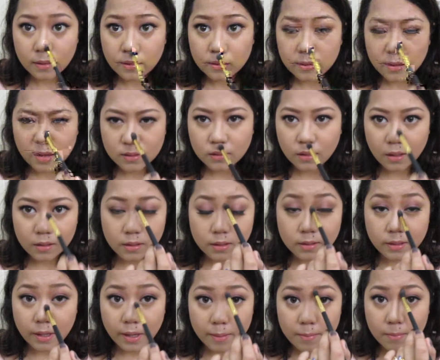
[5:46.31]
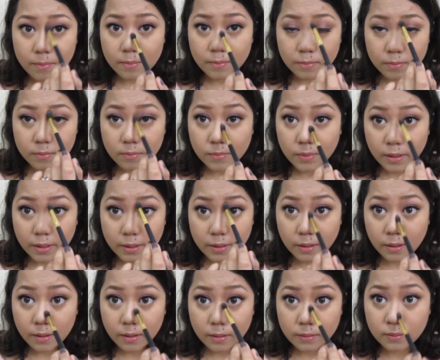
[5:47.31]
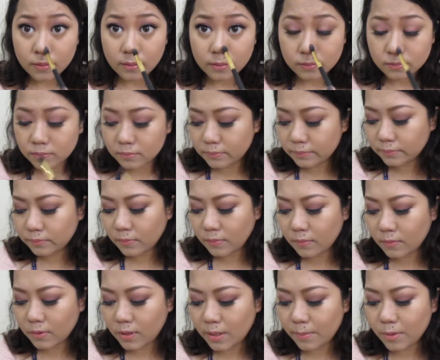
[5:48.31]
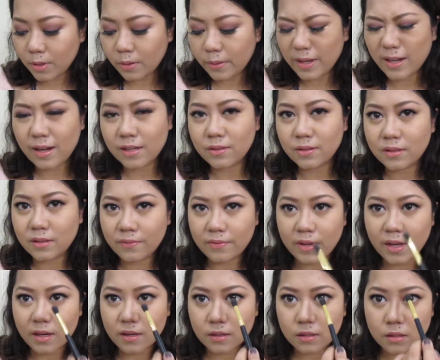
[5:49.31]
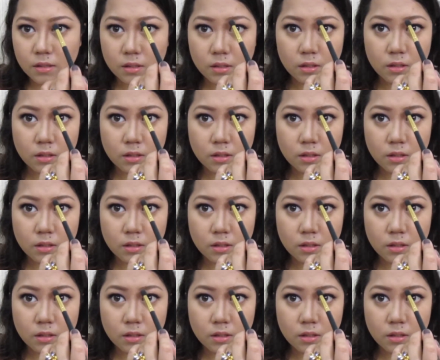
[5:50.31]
Not all the time, but you know, when I'm going out to an event,